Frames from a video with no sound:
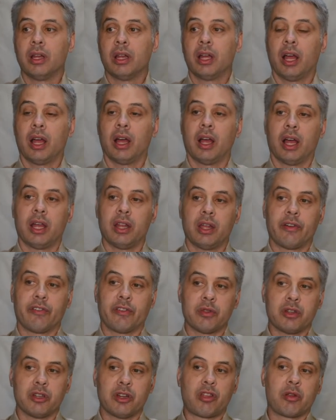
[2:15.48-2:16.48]
and then
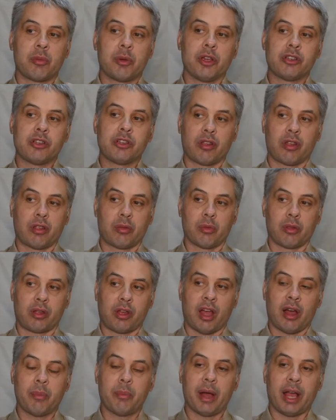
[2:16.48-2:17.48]
from the distribution system it's
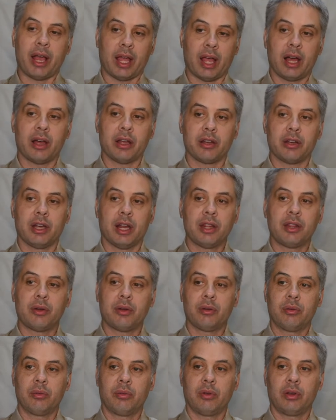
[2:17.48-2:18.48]
come back out at
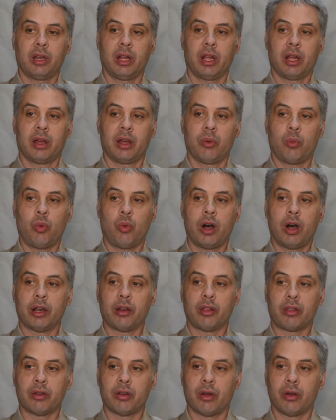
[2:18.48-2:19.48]
another
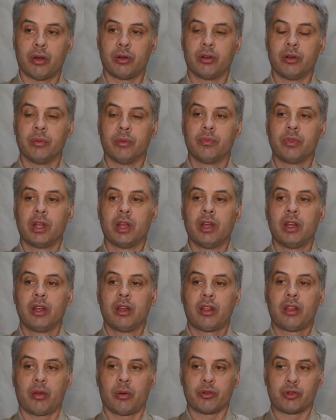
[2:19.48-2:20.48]
wireless node.
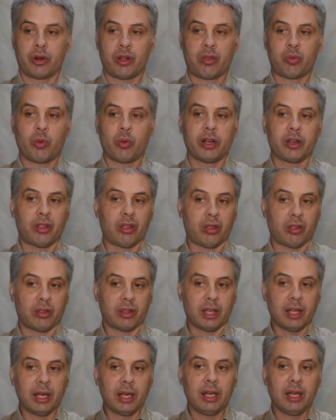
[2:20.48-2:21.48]
So address 1
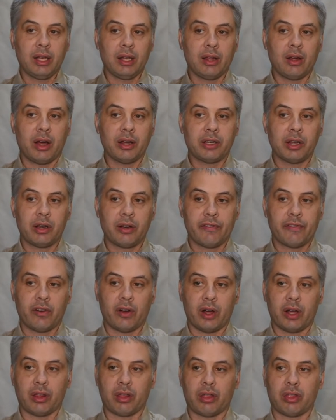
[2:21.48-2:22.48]
still
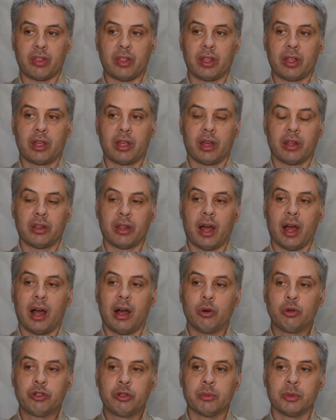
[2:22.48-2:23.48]
identifies the
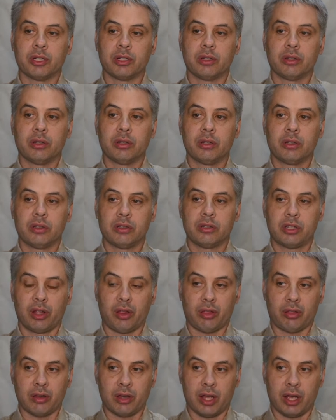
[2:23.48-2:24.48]
ultimate
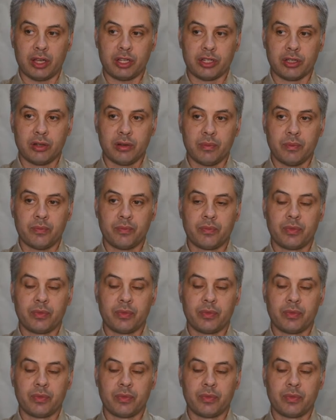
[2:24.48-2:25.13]
destination.